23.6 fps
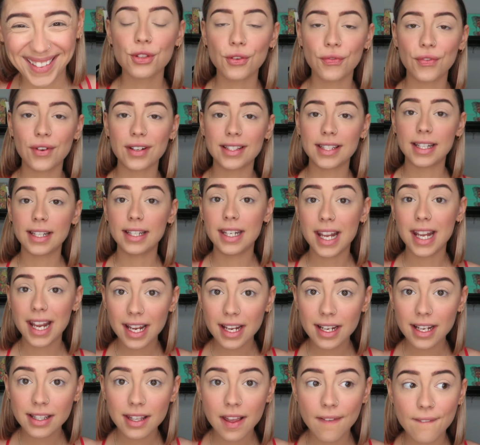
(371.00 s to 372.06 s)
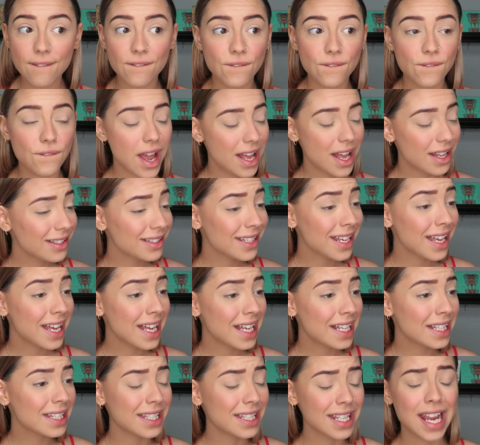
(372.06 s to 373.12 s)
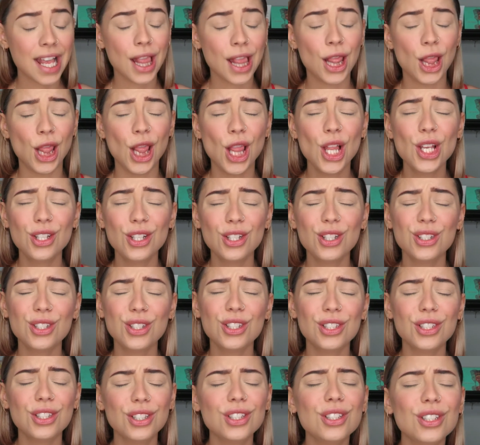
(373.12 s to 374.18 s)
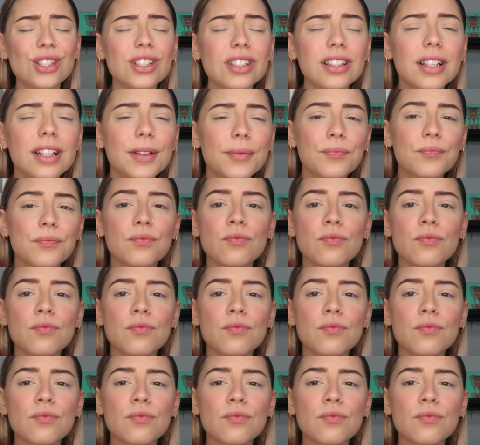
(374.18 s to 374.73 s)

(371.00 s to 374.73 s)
So for today's Valentine's Day look,